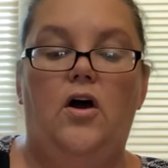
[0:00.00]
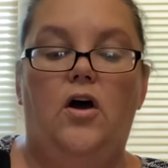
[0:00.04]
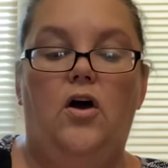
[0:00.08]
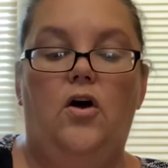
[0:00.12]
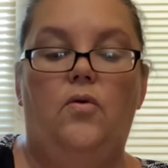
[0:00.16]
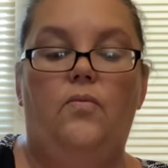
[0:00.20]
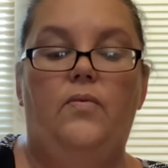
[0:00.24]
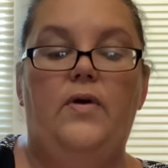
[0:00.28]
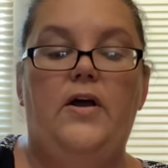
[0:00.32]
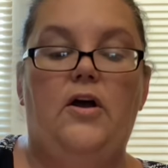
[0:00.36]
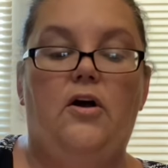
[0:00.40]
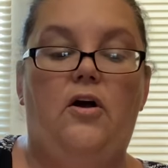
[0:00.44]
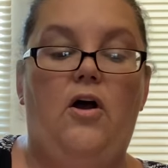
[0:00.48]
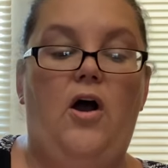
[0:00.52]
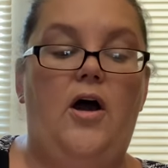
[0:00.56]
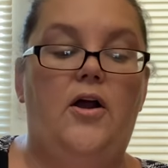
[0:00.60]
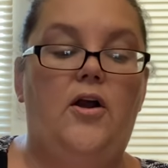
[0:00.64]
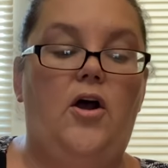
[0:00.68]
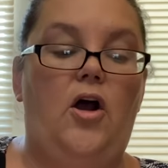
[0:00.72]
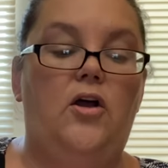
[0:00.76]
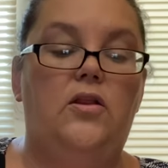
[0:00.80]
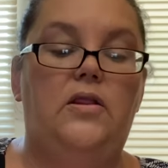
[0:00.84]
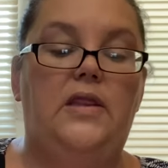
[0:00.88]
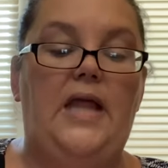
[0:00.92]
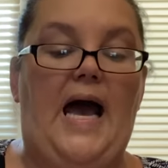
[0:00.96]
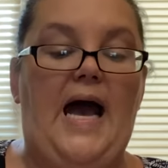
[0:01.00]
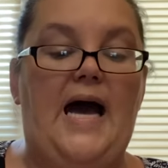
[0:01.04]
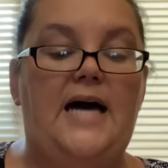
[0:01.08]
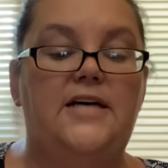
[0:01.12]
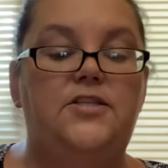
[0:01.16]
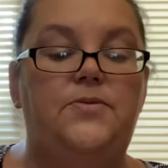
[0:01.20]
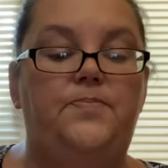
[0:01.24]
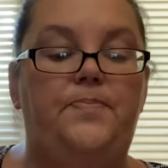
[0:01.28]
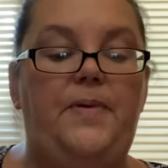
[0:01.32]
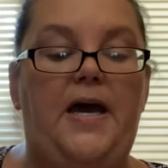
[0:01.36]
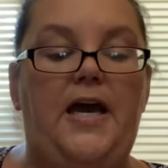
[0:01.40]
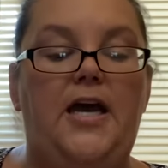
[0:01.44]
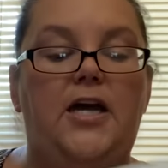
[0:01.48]
We are on our
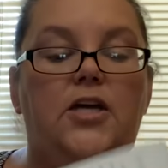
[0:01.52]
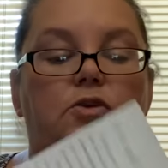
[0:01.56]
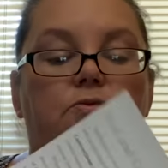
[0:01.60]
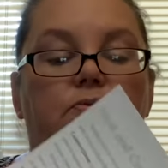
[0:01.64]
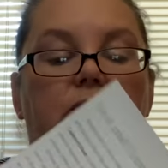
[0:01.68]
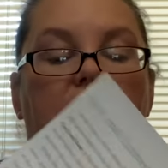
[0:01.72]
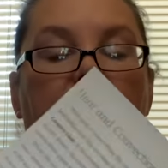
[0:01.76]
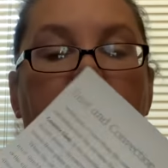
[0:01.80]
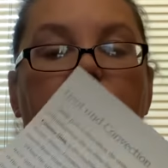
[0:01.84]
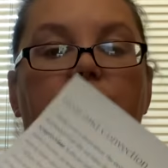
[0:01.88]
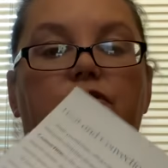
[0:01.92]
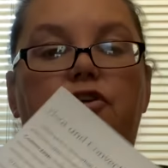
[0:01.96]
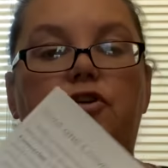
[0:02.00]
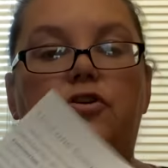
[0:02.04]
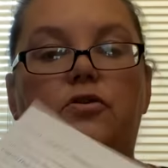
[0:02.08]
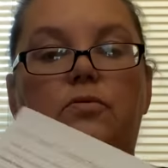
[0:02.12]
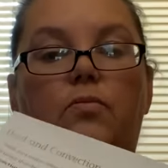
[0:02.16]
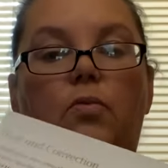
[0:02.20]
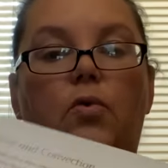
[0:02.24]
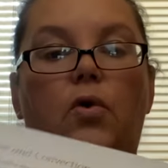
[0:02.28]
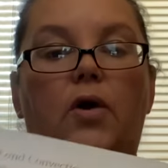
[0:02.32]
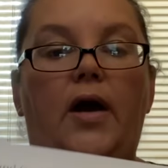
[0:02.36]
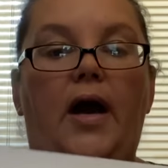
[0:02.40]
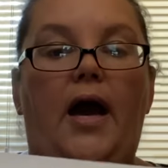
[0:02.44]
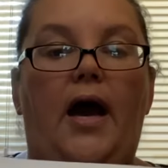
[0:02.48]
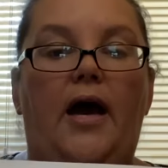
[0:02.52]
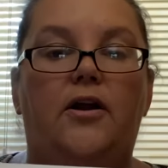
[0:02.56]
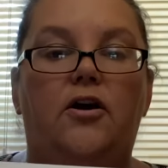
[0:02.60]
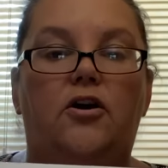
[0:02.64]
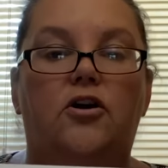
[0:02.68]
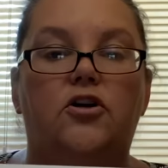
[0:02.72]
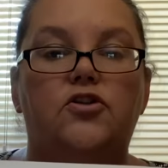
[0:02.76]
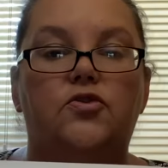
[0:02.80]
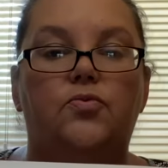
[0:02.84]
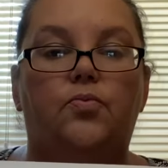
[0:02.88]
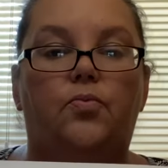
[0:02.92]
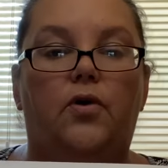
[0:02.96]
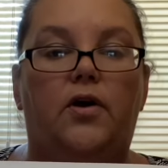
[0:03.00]
last page. We have 2 more
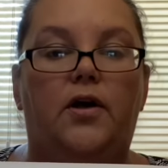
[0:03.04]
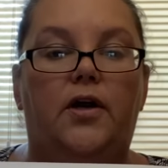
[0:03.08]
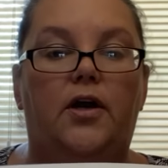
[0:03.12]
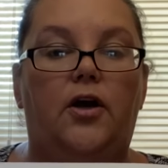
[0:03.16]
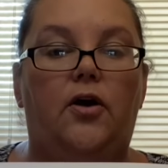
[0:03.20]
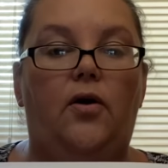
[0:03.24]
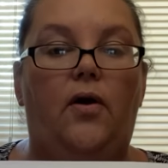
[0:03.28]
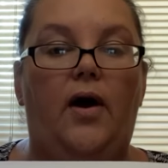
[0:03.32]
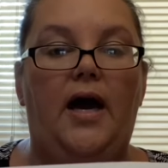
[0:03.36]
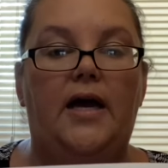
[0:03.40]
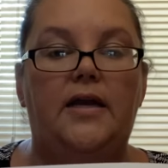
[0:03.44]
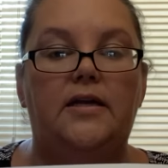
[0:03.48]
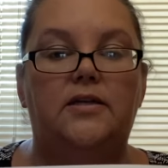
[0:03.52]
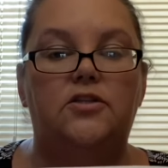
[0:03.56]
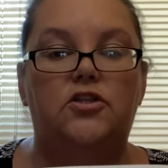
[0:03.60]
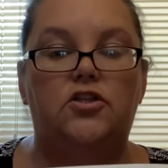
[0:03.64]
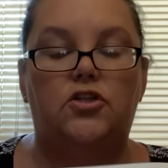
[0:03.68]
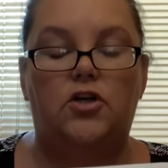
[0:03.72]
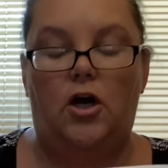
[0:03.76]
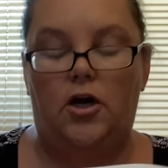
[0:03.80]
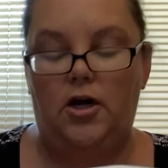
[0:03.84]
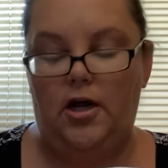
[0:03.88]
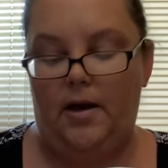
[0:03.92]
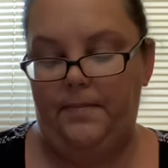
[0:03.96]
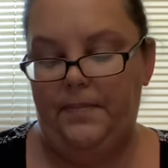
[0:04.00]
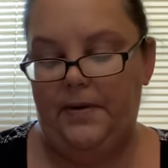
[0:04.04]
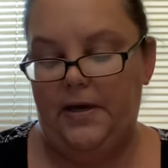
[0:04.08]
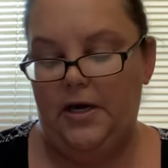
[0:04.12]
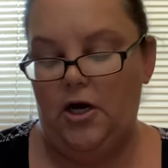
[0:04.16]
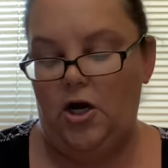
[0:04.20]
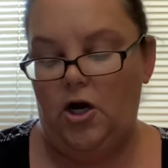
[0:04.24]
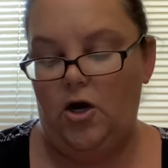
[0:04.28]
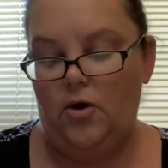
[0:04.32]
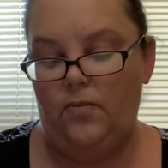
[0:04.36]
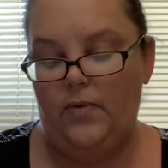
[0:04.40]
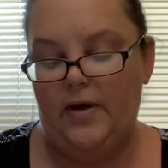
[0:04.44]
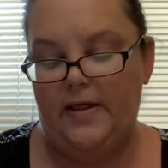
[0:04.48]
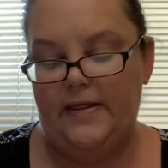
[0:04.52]
headers. We're going to go ahead and start up
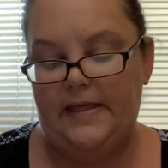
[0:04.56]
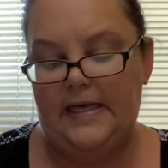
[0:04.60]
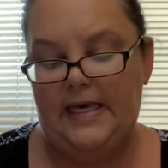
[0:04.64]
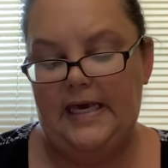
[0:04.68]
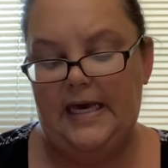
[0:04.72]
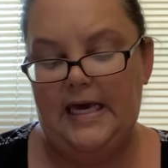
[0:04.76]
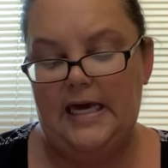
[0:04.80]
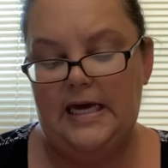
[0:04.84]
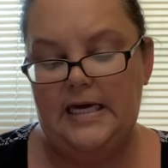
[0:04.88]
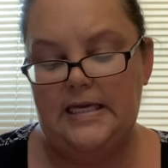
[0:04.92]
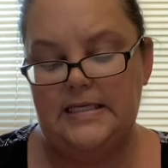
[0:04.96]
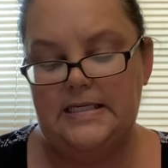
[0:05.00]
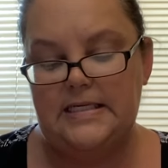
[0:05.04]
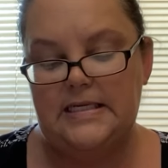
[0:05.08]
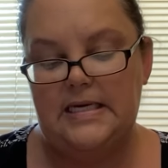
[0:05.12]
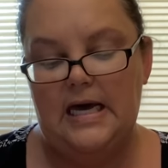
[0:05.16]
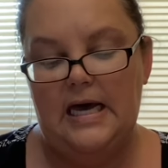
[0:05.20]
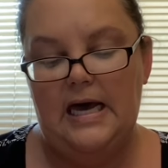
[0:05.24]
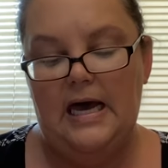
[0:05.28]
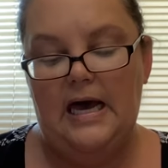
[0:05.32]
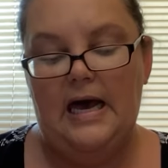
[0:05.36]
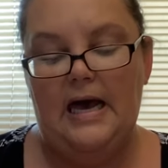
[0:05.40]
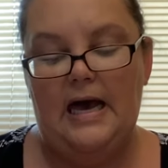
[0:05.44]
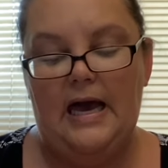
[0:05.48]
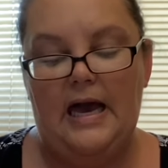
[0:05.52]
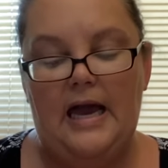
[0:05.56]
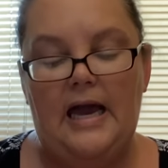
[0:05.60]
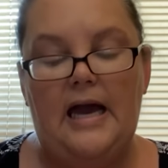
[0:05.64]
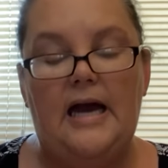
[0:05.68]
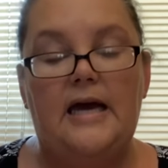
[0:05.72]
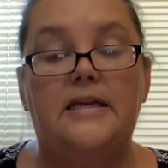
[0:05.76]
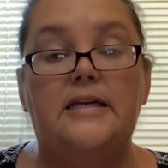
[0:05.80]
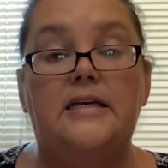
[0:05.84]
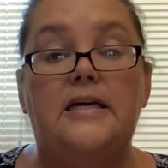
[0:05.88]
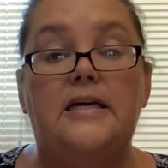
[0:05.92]
here with heat and